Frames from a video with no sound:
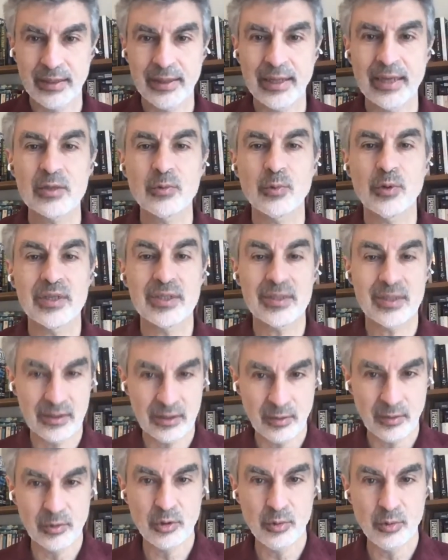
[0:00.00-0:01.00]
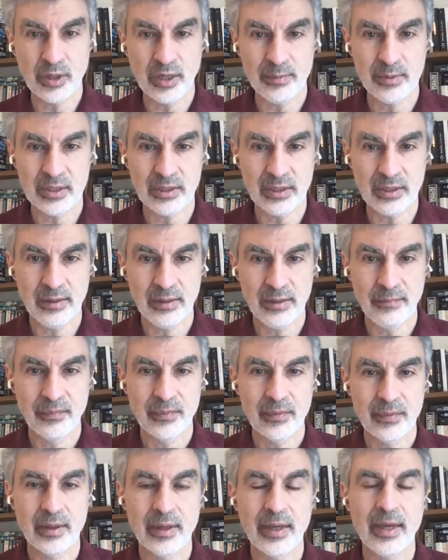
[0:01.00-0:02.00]
And that's where system two comes in.
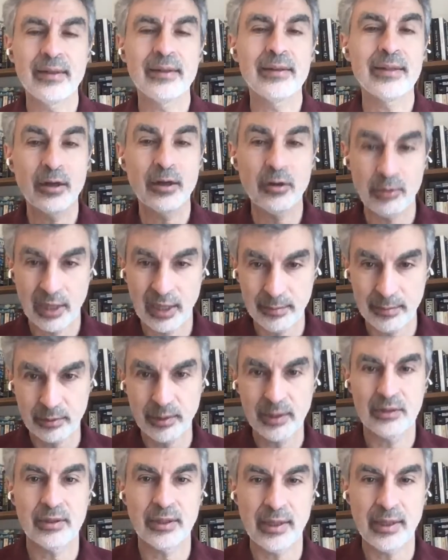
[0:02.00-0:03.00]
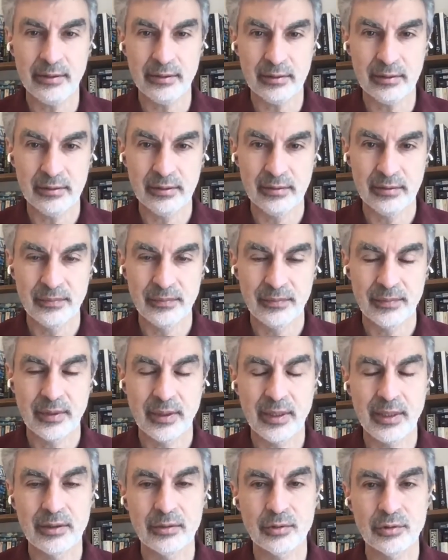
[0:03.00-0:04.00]
And they collaborate together
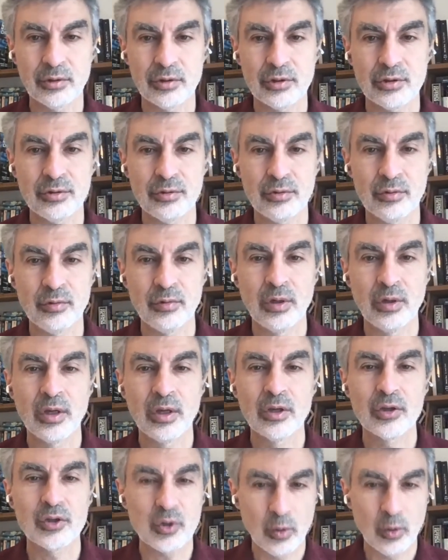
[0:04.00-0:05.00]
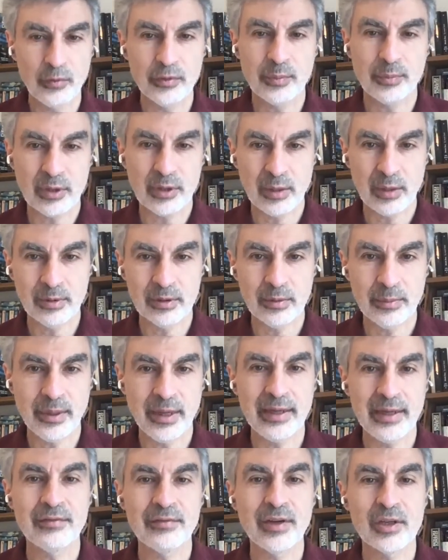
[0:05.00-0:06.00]
in order to solve the problem.
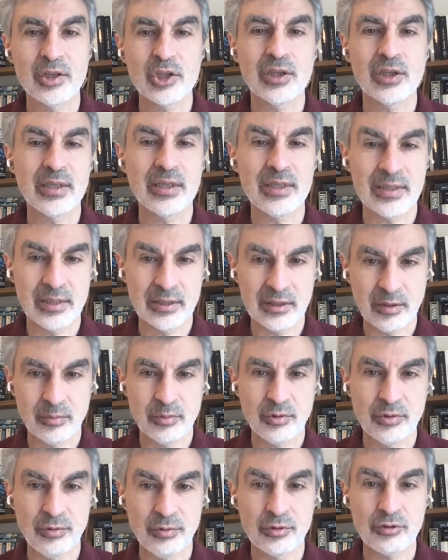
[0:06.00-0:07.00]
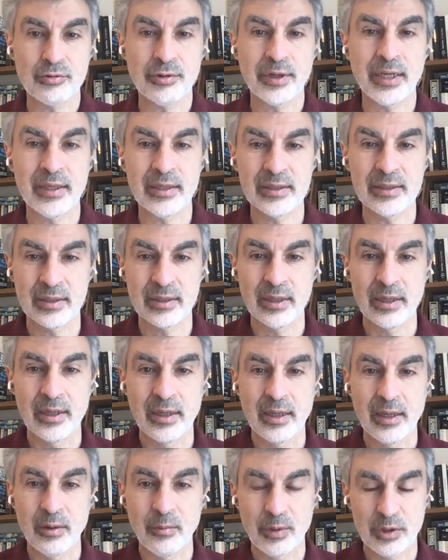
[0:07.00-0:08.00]
And eventually system two trains,
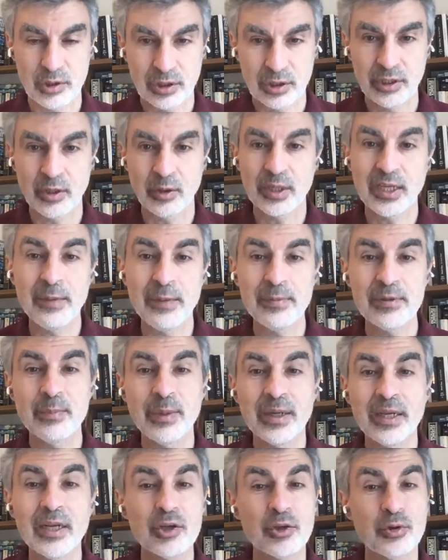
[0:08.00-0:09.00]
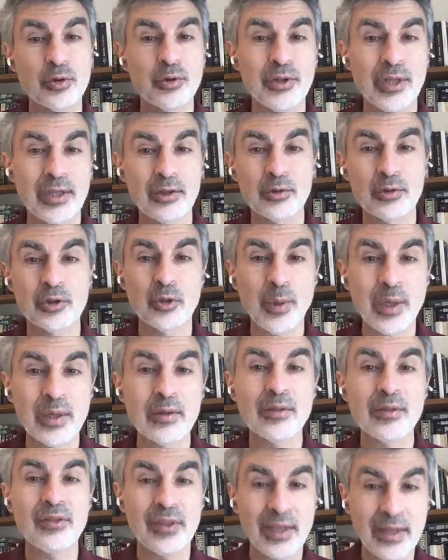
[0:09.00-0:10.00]
which you know keeps making sure that you're doing
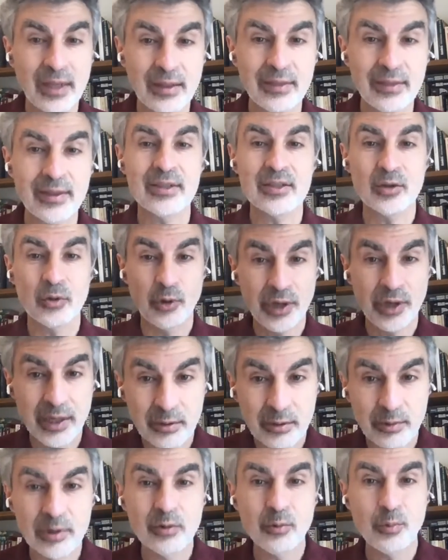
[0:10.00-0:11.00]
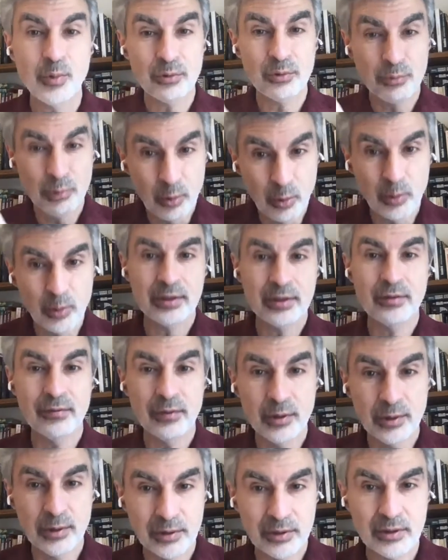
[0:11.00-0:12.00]
the thing that is coherent with the rule that
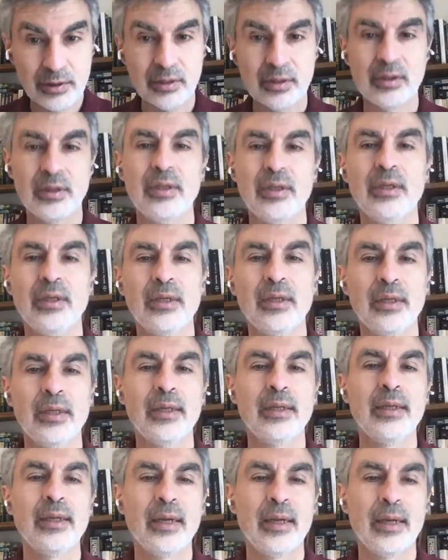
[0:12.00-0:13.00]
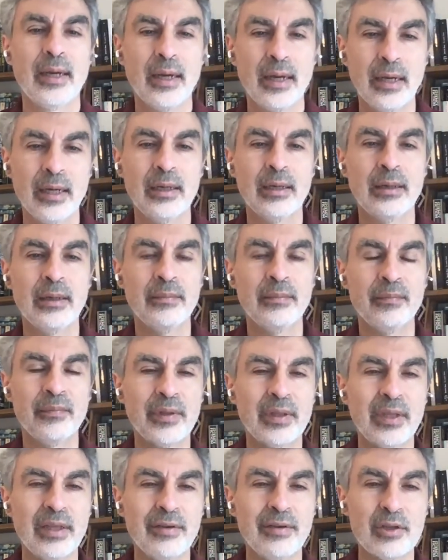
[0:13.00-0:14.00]
you've learned. Um,
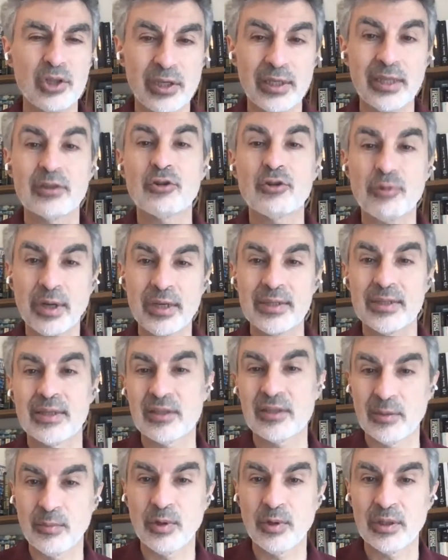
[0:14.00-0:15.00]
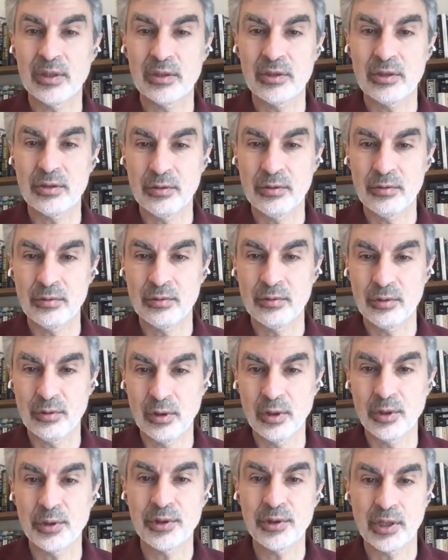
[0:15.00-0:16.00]
eventually it trains system one to,
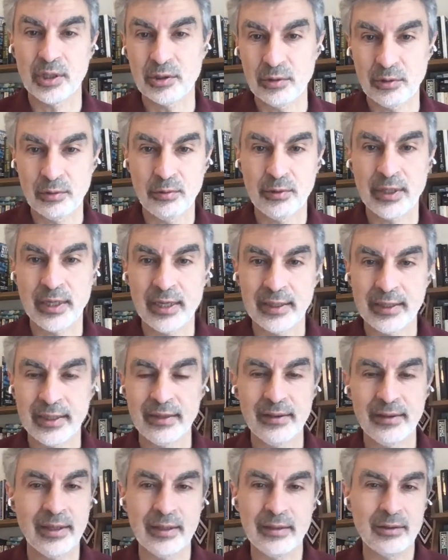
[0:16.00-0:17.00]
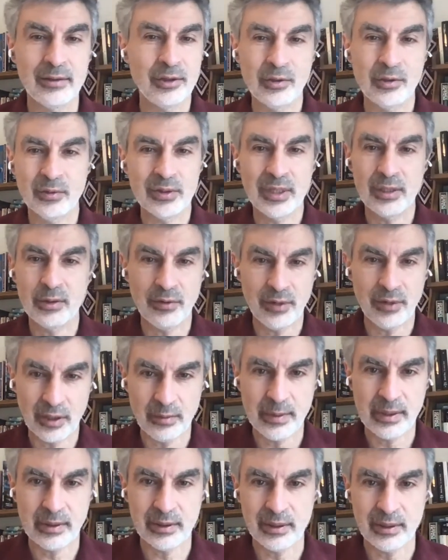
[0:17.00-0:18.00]
to learn how to do that. And then you don't need to think
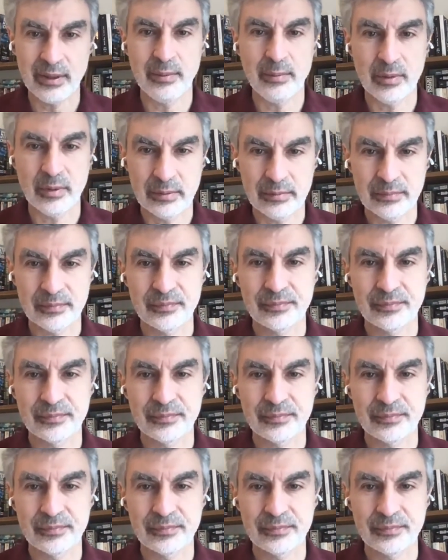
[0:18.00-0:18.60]
about it anymore.